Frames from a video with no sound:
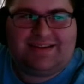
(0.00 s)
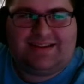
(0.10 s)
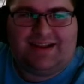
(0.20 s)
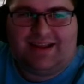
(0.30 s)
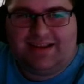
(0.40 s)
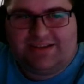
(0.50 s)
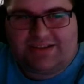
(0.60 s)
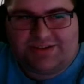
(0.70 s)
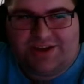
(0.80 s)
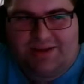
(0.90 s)

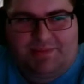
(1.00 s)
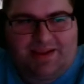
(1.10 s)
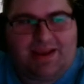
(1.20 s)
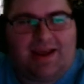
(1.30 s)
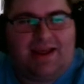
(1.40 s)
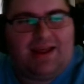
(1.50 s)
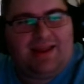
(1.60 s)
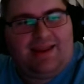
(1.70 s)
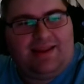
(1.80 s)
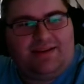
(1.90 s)
So JB,
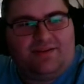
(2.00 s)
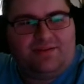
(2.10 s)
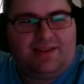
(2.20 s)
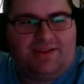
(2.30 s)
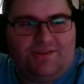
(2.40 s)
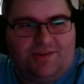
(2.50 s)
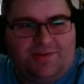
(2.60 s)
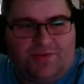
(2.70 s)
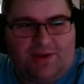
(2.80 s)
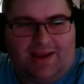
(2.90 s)
I don't think
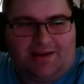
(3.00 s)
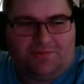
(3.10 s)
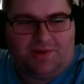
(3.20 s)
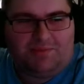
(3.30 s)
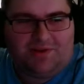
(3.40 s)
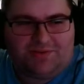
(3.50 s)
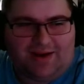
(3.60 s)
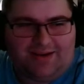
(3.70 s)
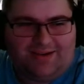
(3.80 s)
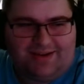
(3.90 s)
if you had a 1 mil
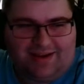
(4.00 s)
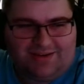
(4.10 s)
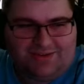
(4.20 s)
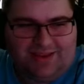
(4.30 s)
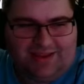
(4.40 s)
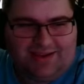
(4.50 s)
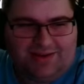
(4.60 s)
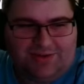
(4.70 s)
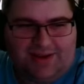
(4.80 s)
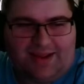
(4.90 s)
record, I don't think you
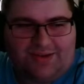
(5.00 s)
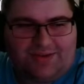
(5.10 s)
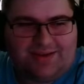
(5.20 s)
do now.